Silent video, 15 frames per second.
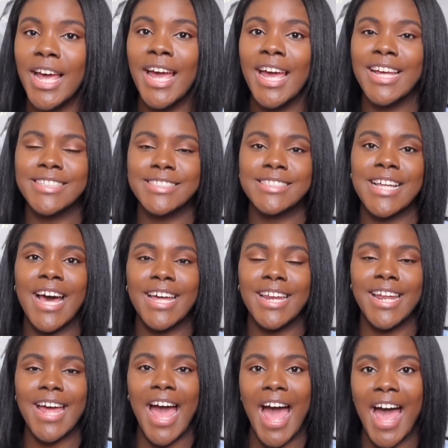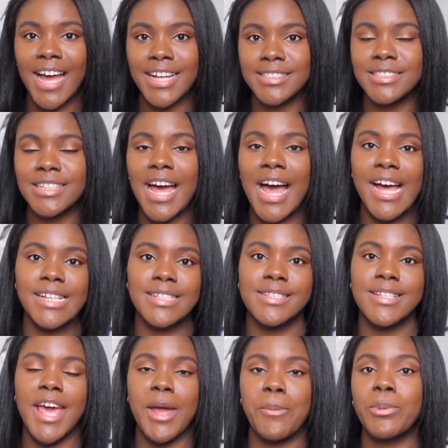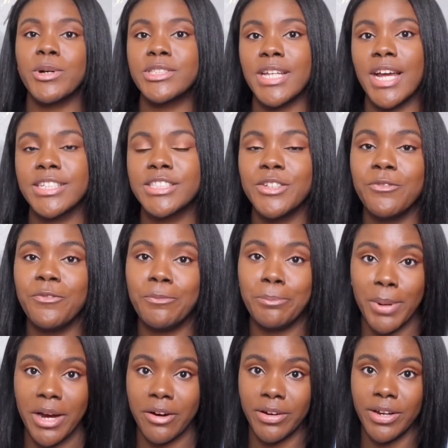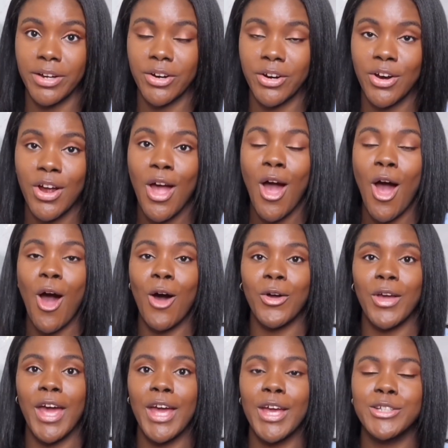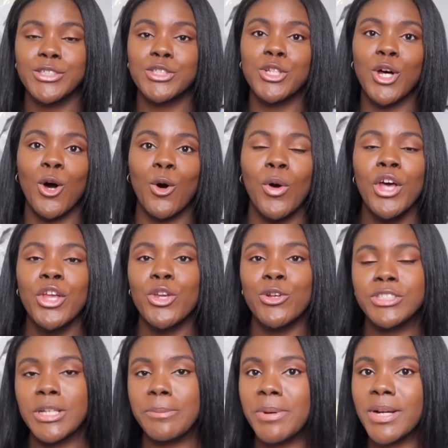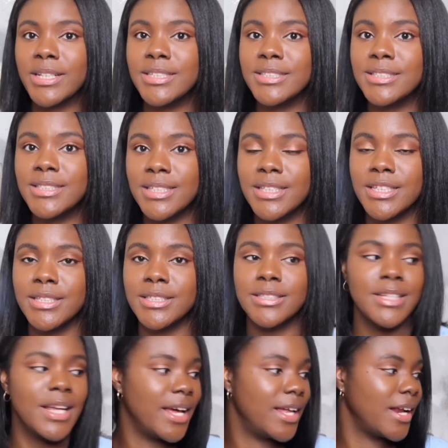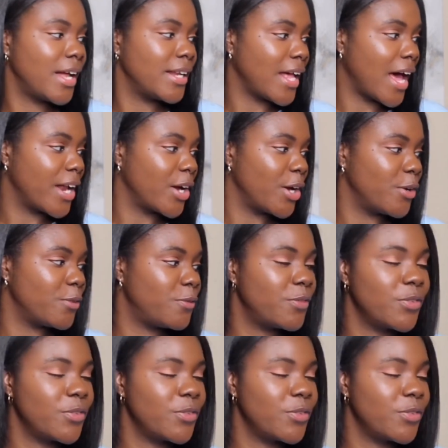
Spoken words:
is that it acts as a protective barrier. Okay, so you typically see this in a lot of